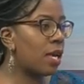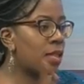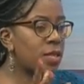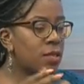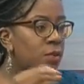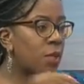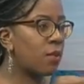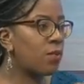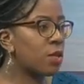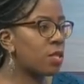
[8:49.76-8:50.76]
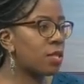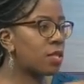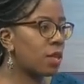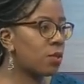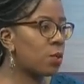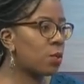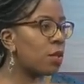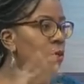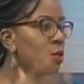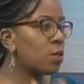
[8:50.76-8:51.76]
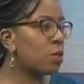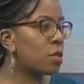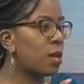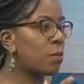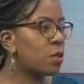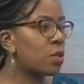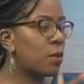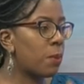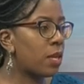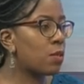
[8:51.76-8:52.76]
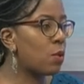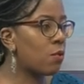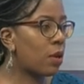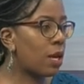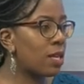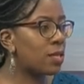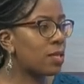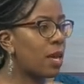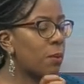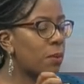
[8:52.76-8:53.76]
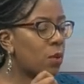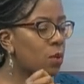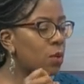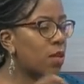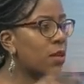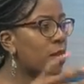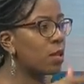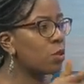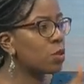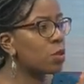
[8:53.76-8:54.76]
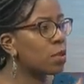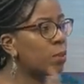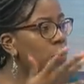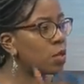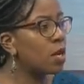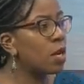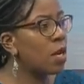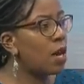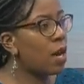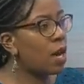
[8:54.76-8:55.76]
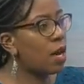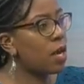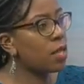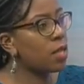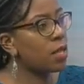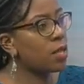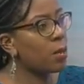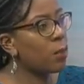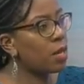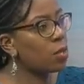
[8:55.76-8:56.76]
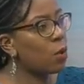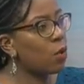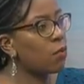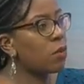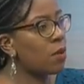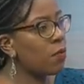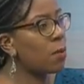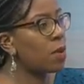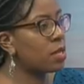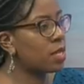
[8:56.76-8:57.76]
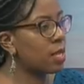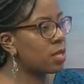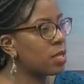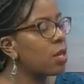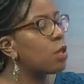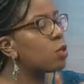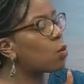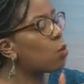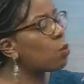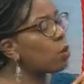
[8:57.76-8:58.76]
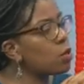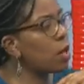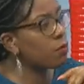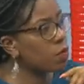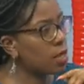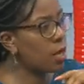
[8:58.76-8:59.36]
these reinforced sexual notions about the place of, you know, the notions about the place of the female sex. So what do you have to say